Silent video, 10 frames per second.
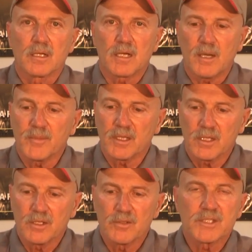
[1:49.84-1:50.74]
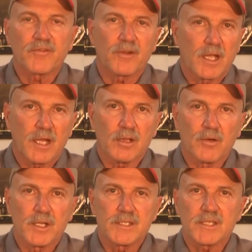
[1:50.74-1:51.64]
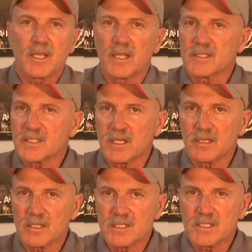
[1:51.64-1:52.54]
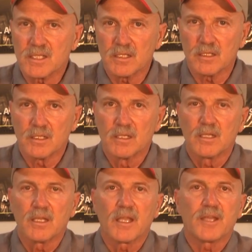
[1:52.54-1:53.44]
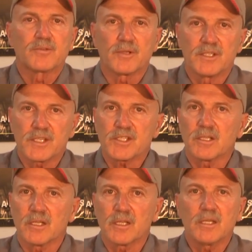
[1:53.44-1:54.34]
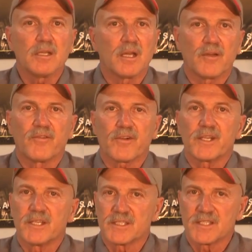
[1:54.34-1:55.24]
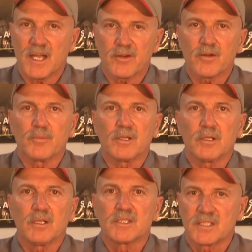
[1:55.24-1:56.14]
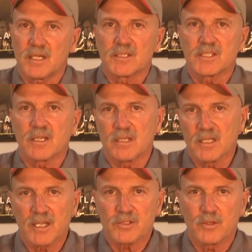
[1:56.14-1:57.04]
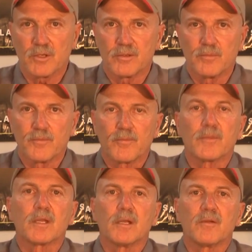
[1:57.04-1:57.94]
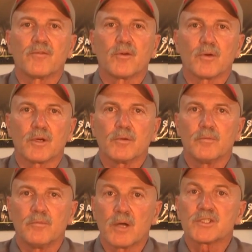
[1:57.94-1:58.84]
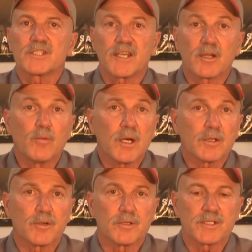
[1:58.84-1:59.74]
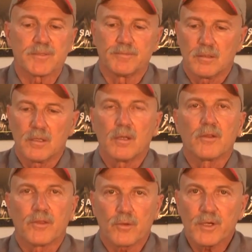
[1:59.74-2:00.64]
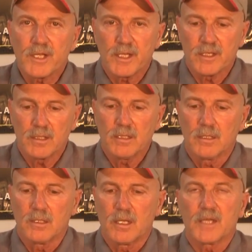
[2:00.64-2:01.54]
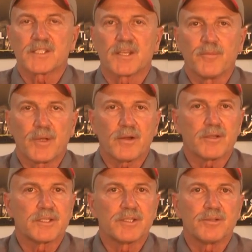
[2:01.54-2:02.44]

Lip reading: commonly used for alloys and stainless steel, and traditionally a very desirable tungsten electrode for most TIG welders. Thoriated, as compared